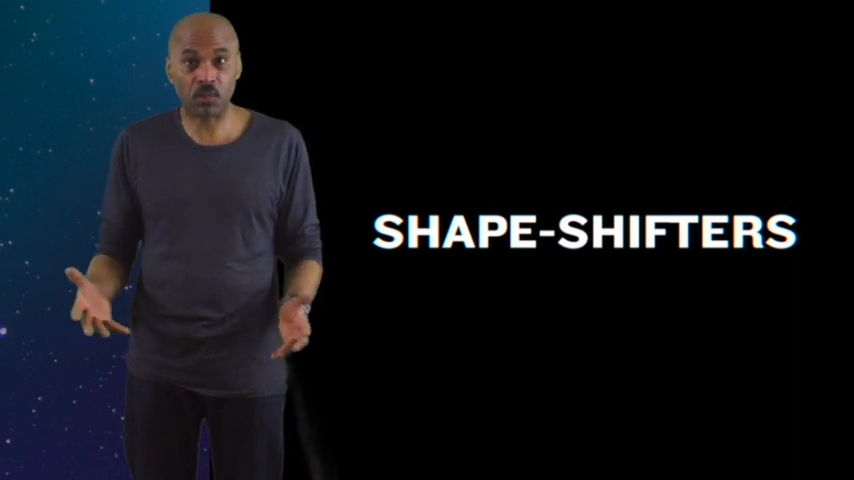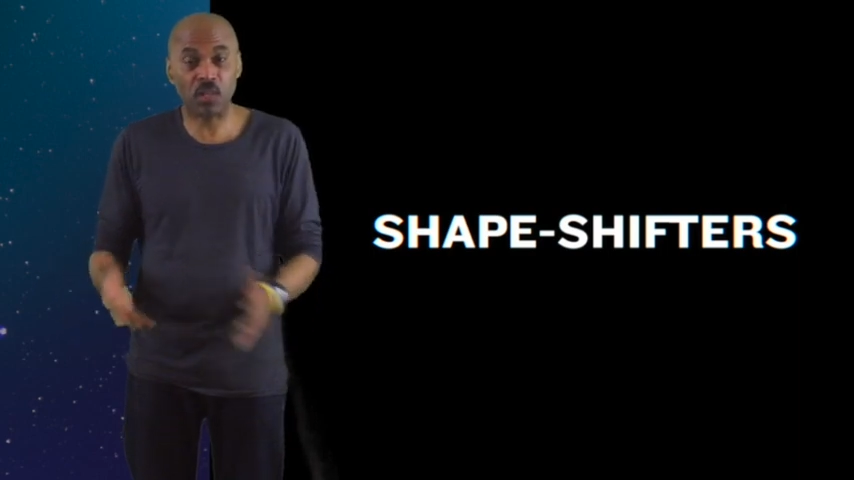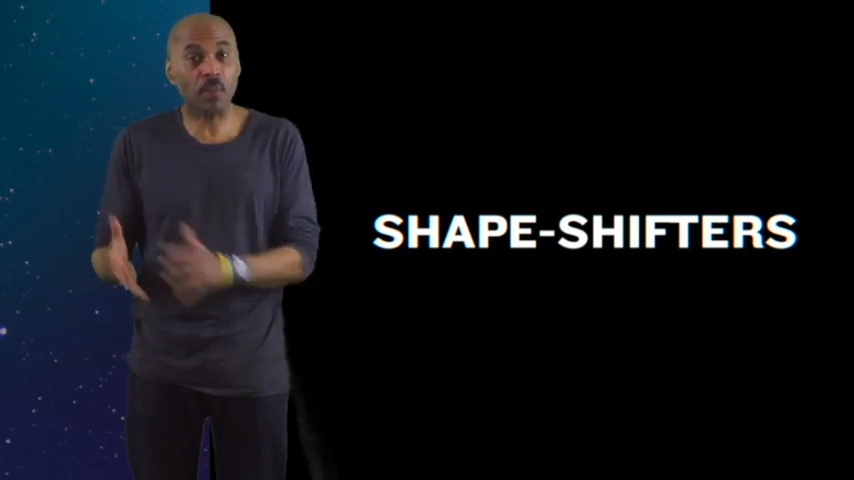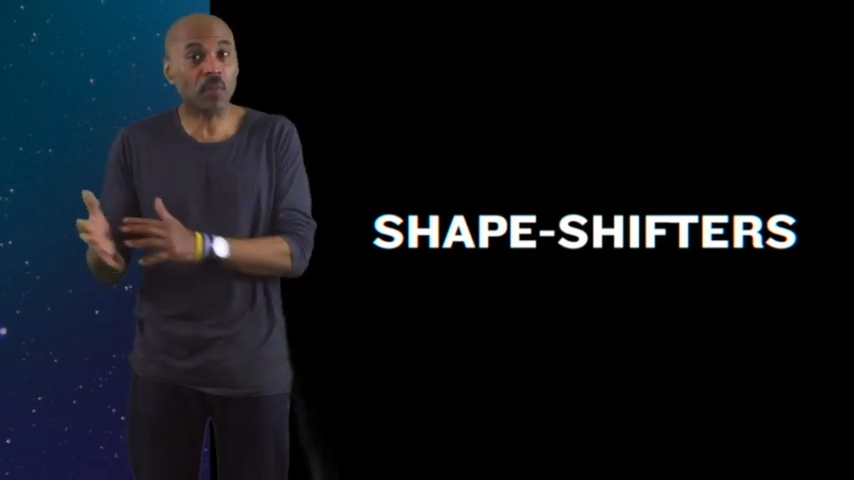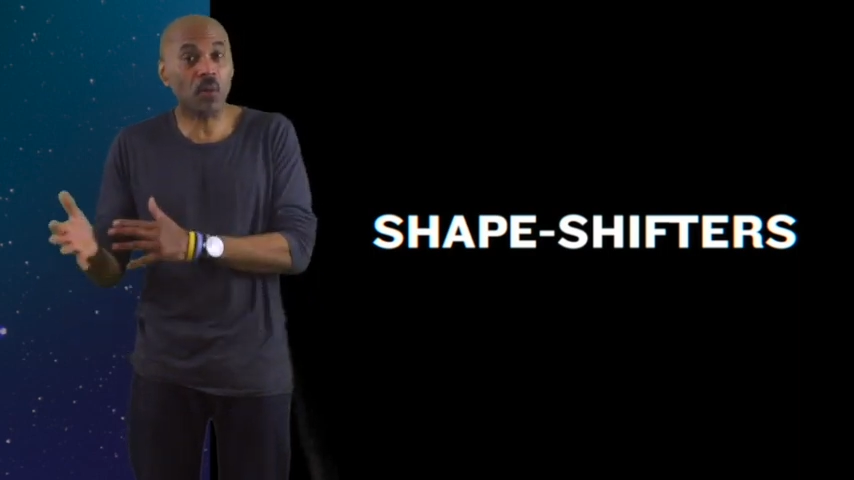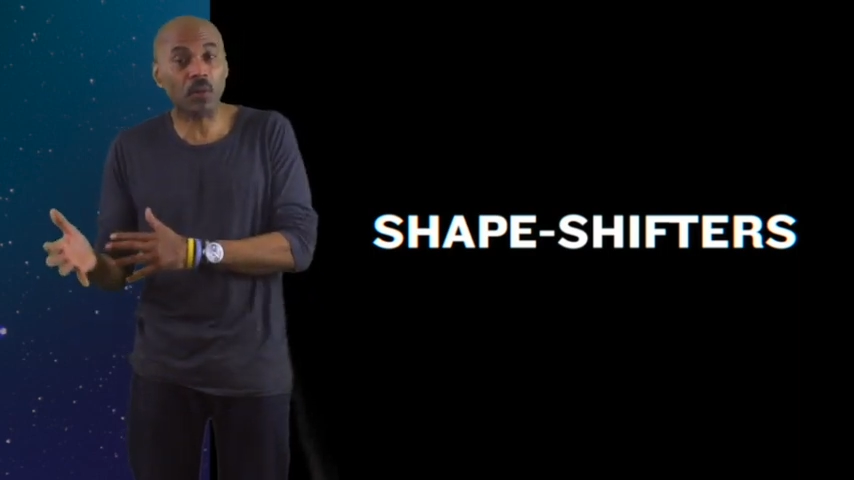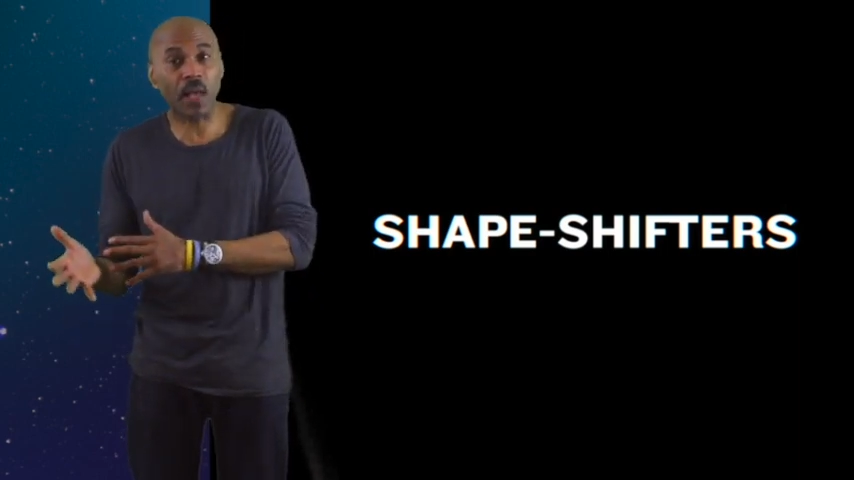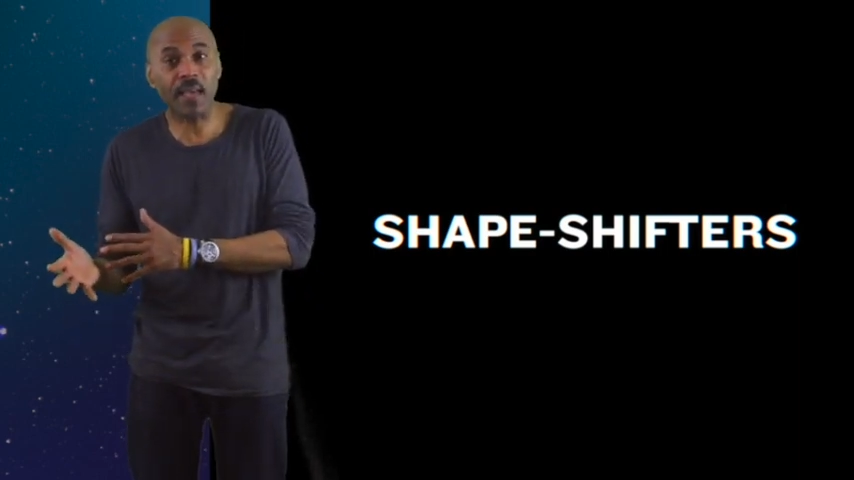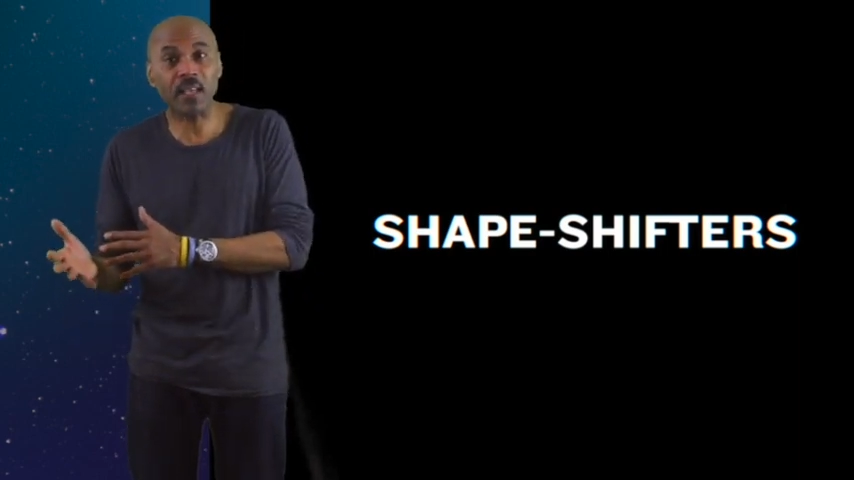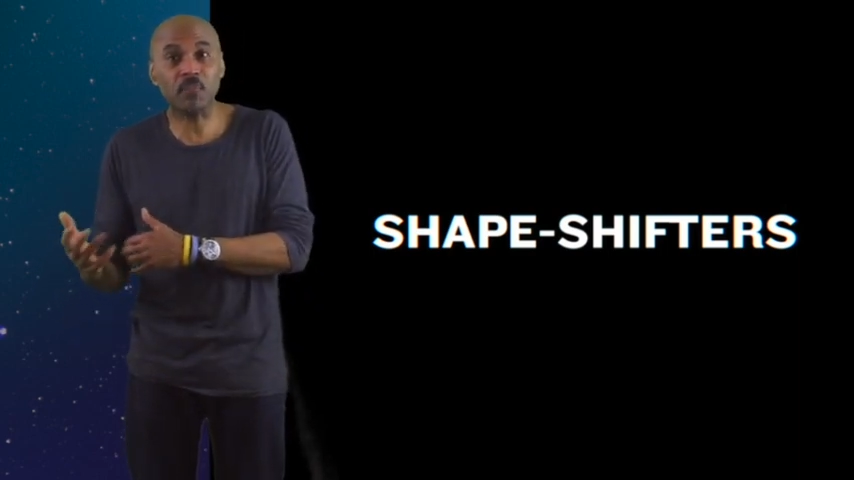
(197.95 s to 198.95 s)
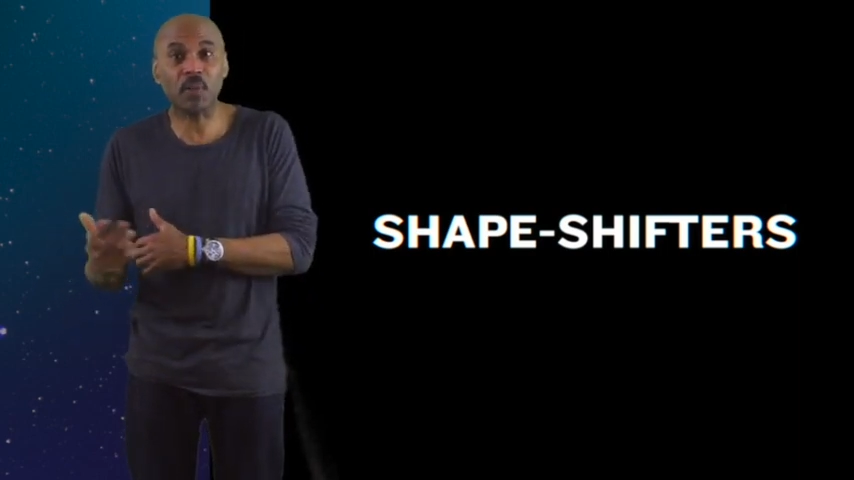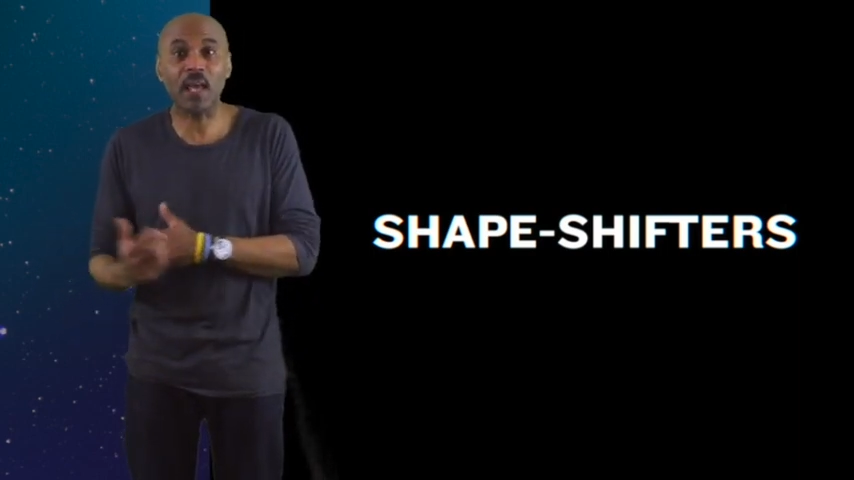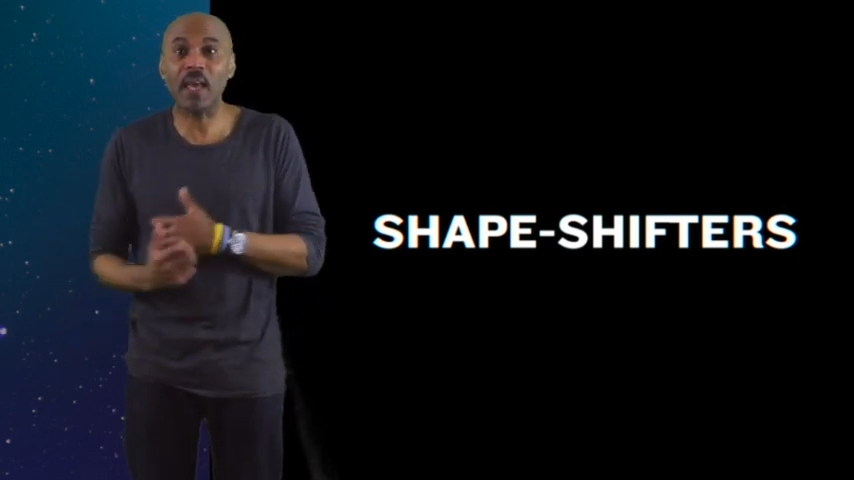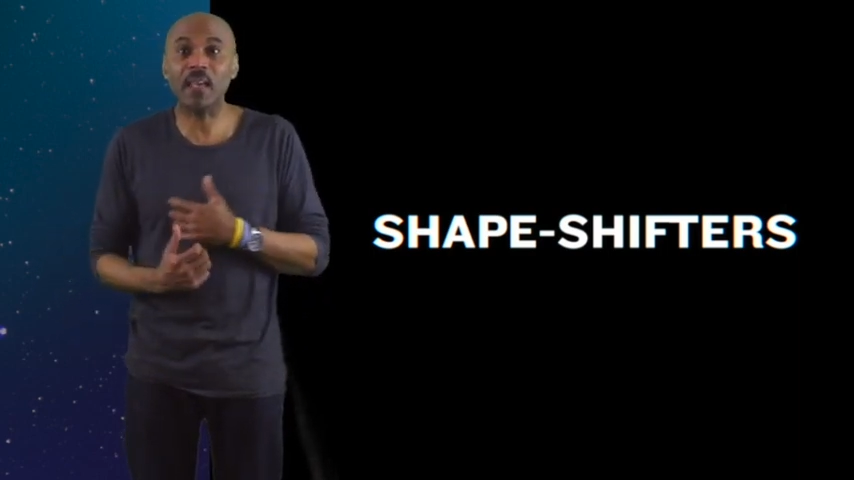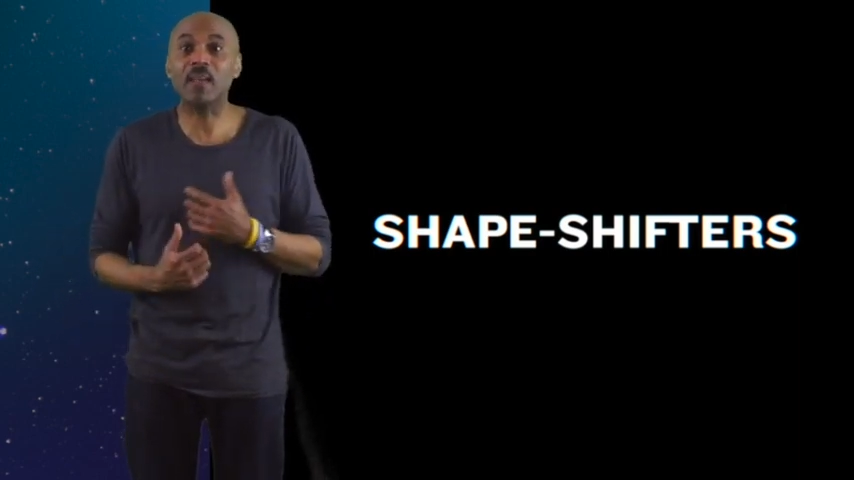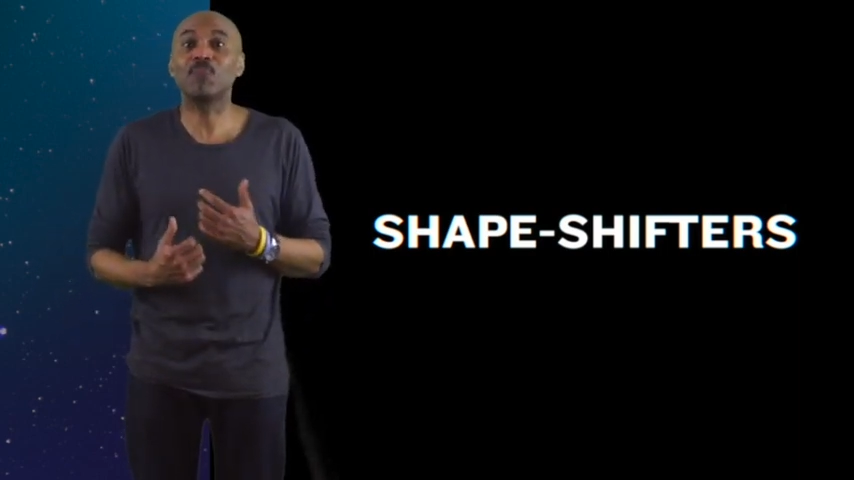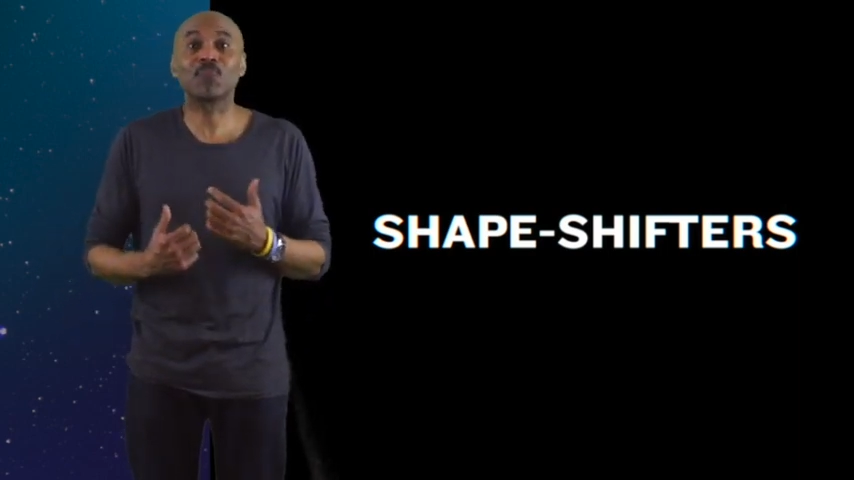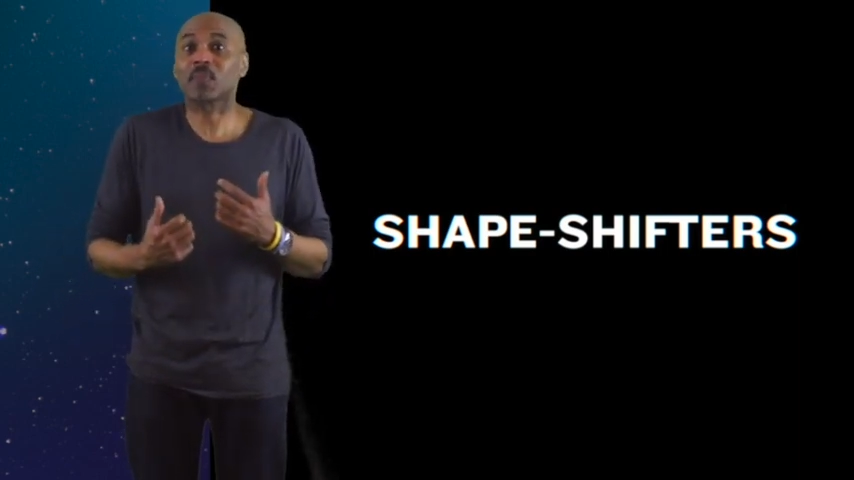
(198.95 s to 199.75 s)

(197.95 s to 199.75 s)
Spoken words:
Some don't like it, but hey,